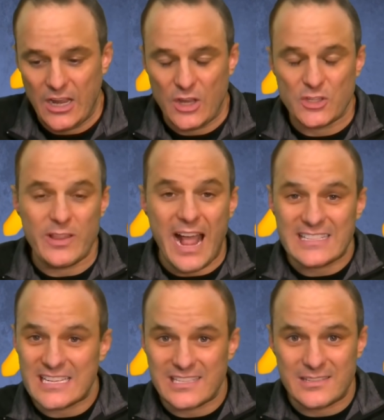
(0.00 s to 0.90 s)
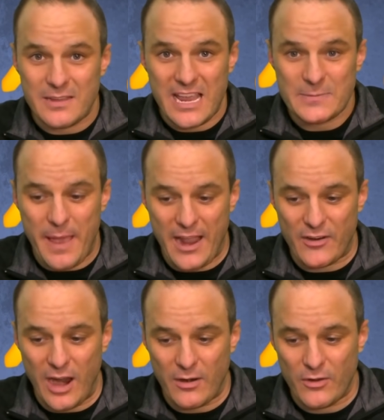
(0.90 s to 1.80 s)
So that's his
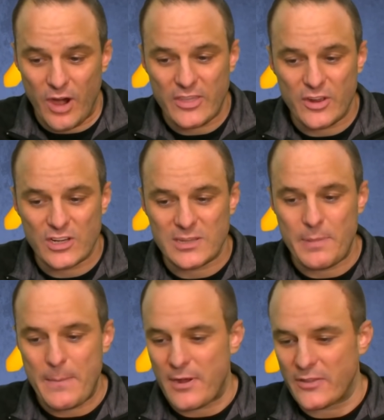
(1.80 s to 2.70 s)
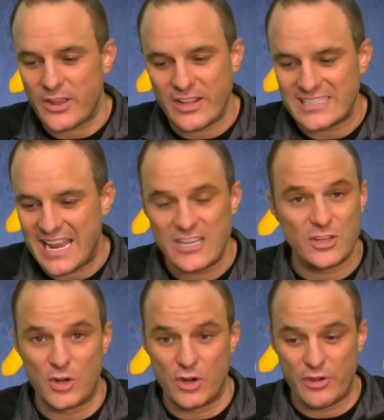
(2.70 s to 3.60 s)
background, right? There are some people out there that say he's a
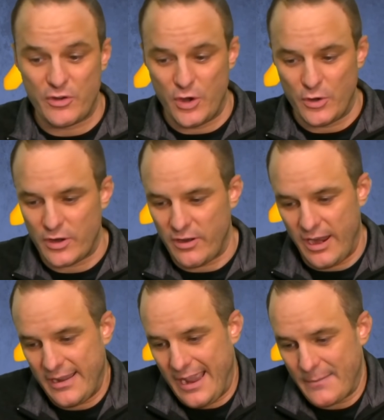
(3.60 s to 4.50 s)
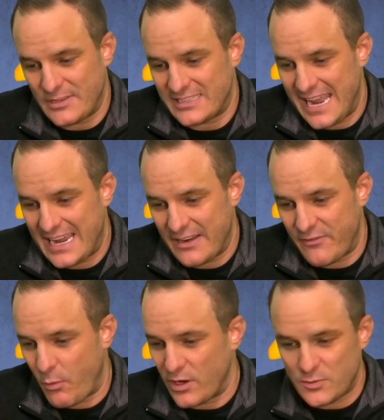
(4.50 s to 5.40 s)
good recruiter, right? I'm just taking it for
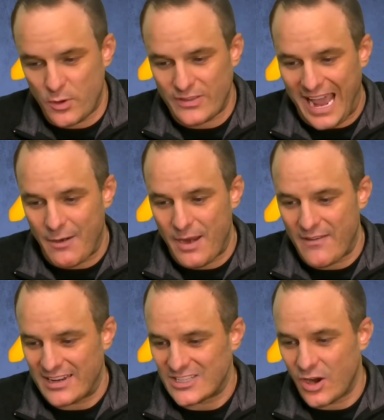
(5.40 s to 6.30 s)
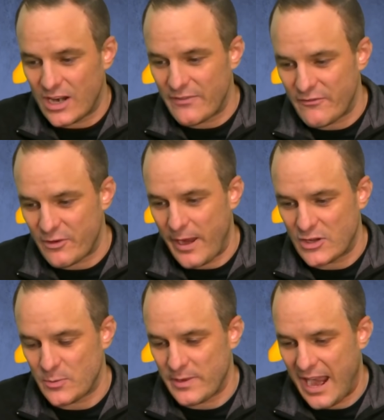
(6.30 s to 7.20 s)
what it's worth. I don't have a ton of
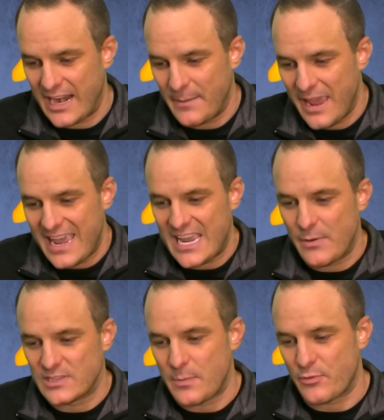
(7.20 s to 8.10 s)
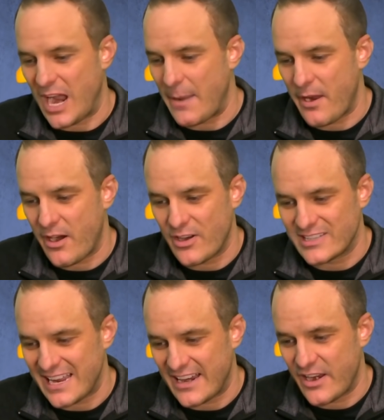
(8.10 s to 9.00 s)
information behind him. He was the primary or
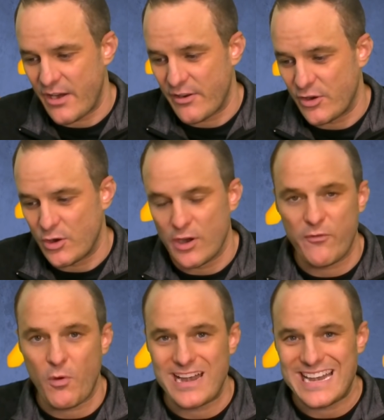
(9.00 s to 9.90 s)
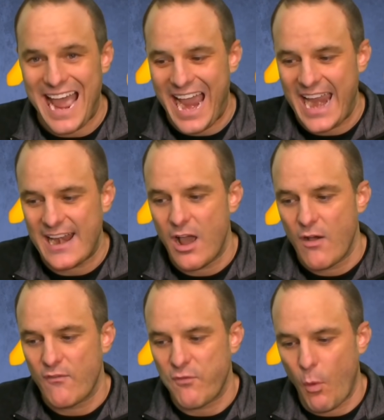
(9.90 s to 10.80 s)
secondary recruiter for 9 4-
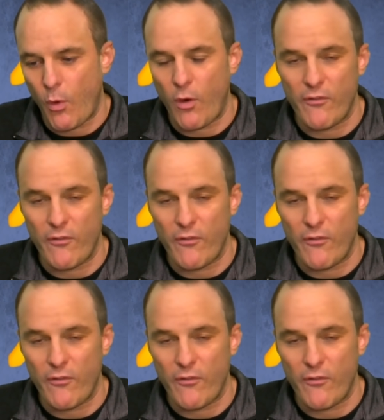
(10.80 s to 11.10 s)
or